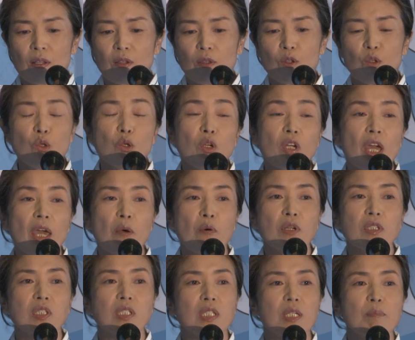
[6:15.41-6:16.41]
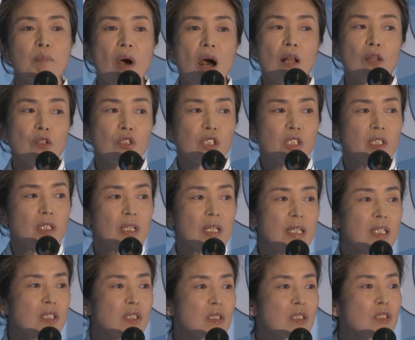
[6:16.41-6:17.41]
The UK was demolishing
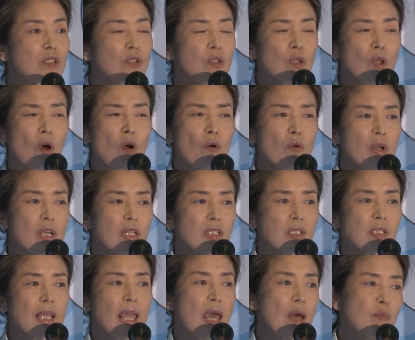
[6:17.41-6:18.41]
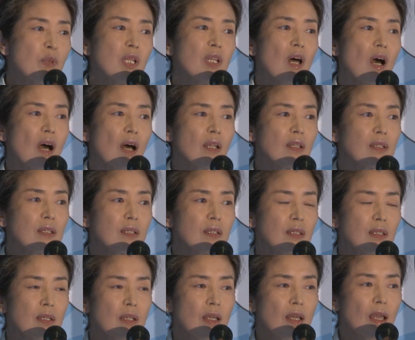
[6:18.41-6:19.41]
its glorious Camelot
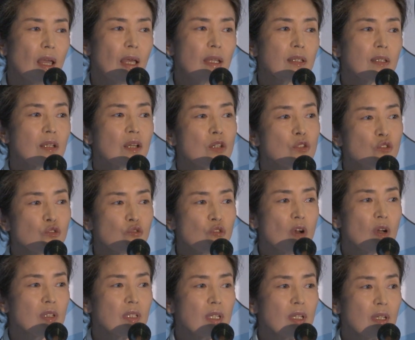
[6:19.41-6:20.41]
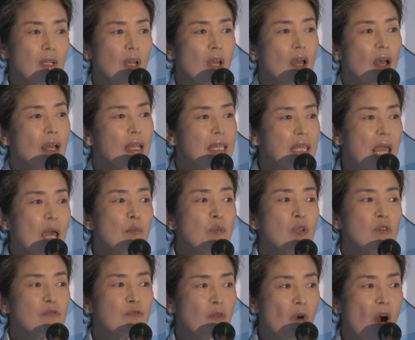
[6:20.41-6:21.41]
and constructing a
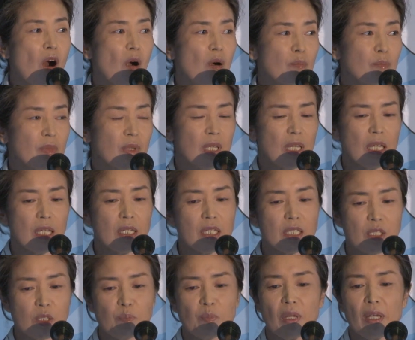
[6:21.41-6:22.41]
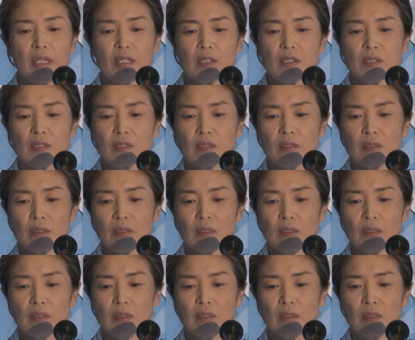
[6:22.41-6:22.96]
camel farm in its place.